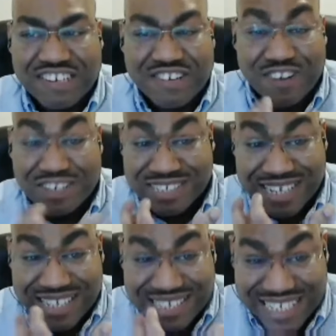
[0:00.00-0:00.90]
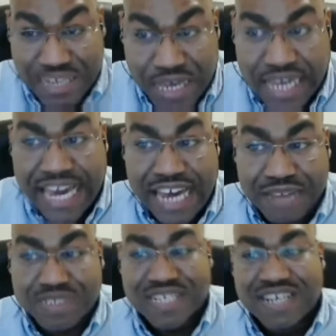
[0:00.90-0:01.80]
across seeming
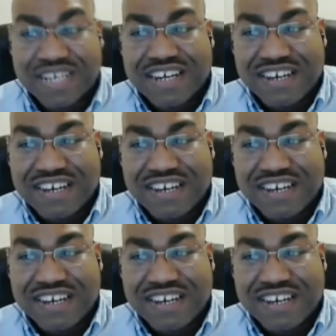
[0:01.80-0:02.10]
gaps, uh,